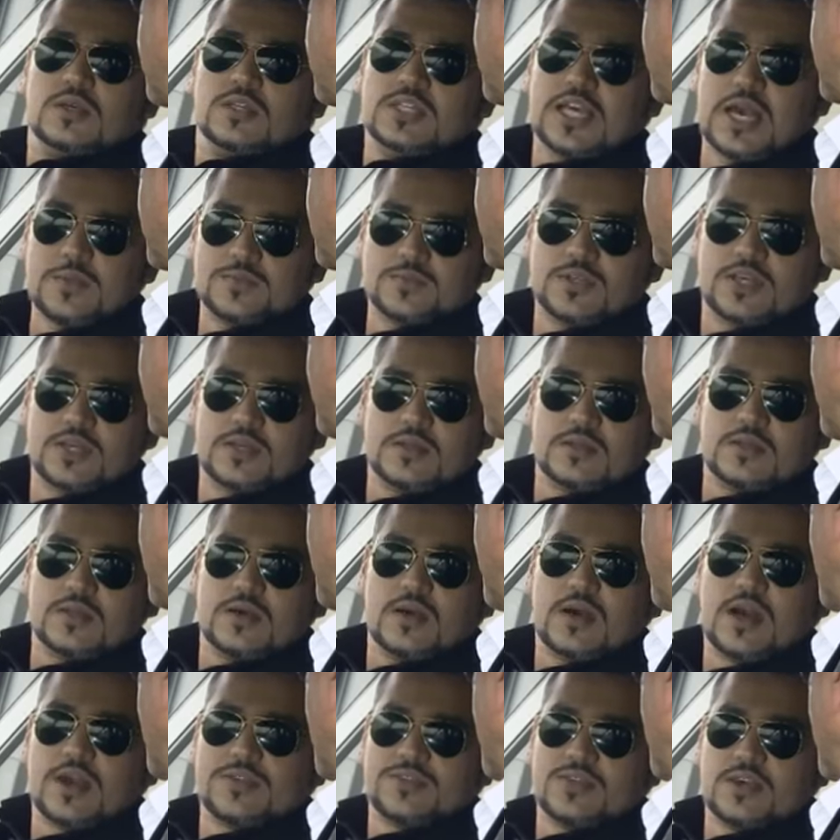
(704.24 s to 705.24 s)
Captain,
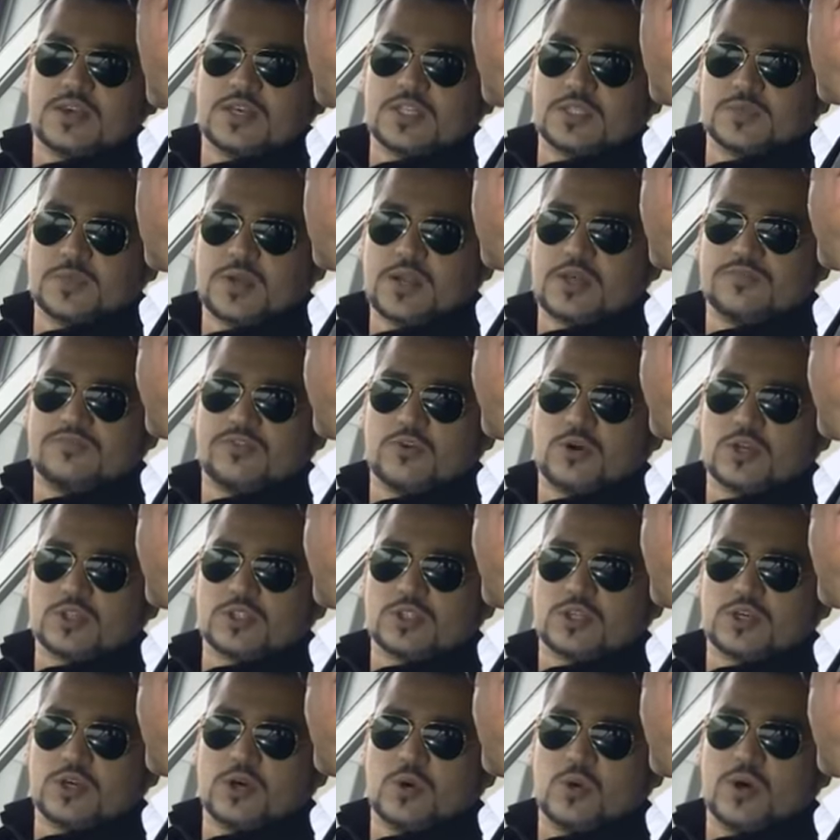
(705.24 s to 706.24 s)
I think it's better for us
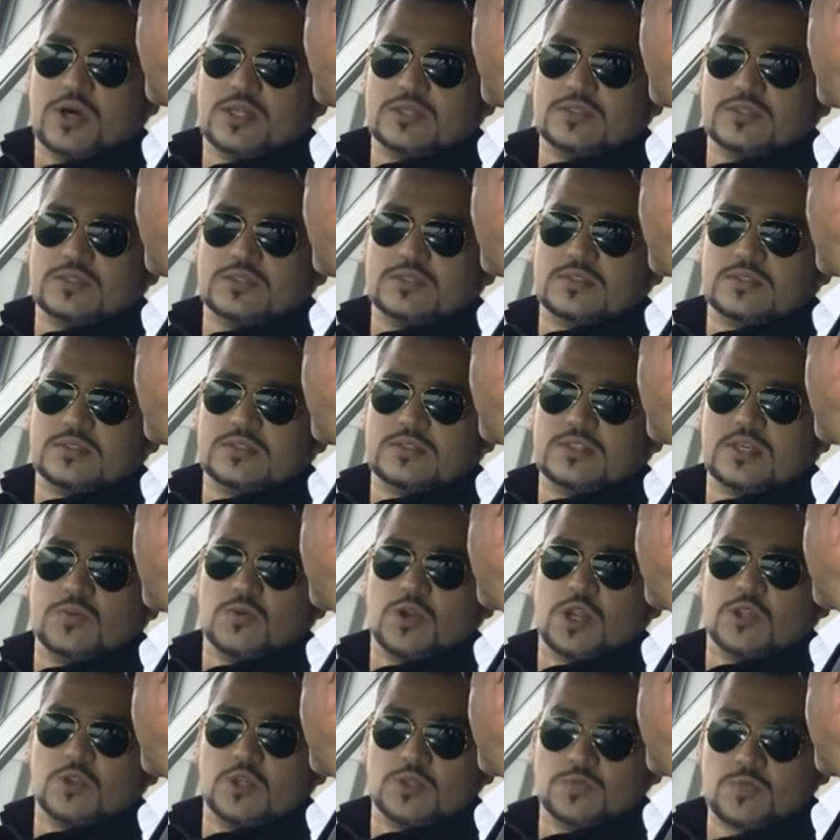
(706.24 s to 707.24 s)
to go and see
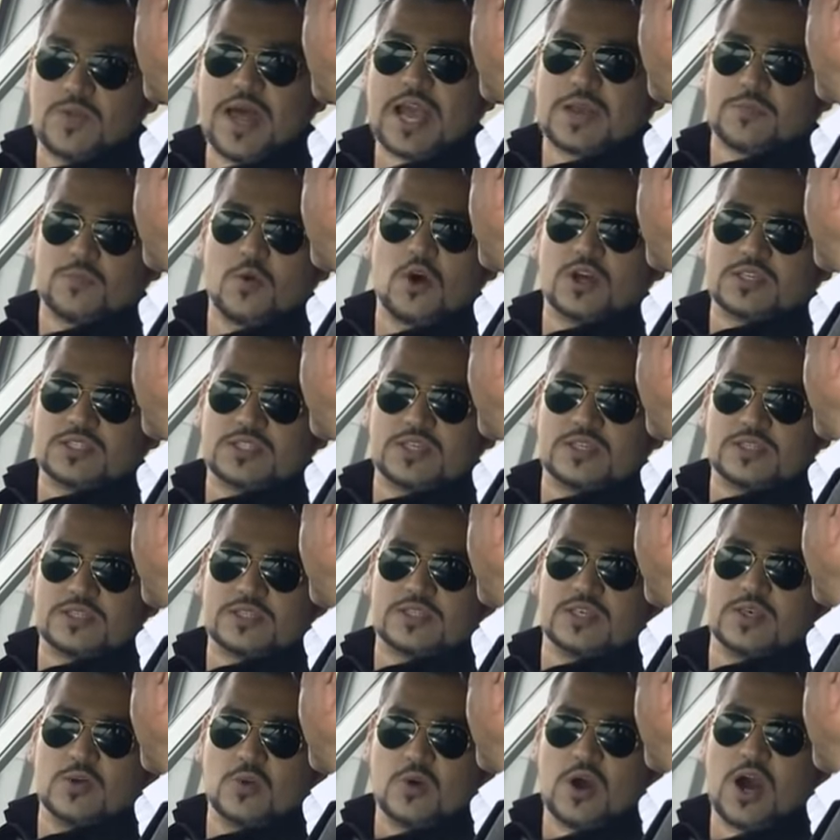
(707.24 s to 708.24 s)
one of those black boxes,
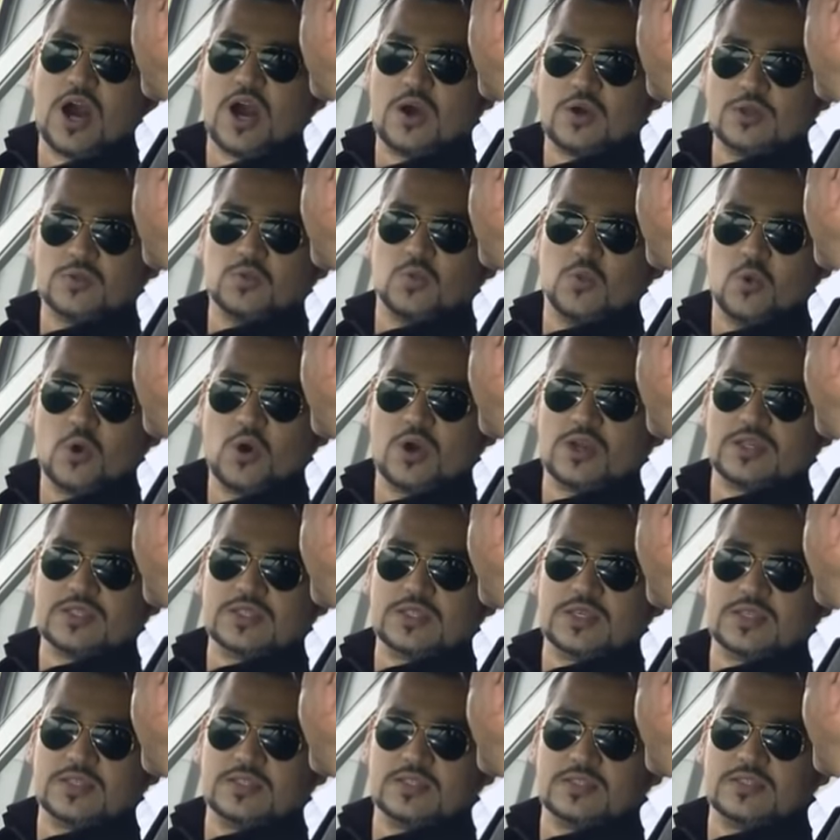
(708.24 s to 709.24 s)
see how it works,
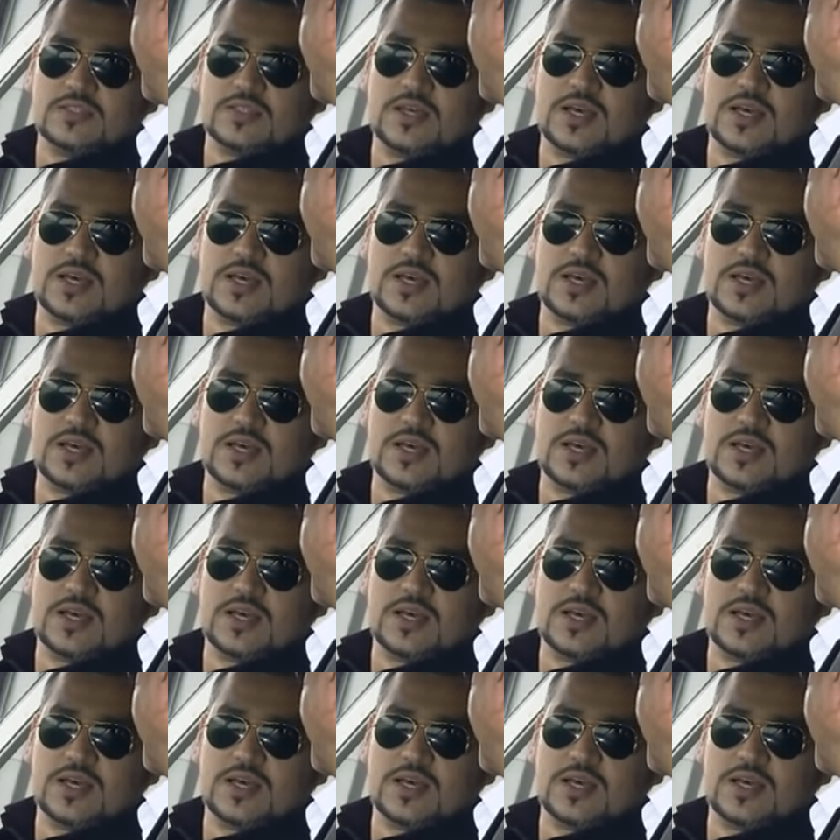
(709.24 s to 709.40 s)
and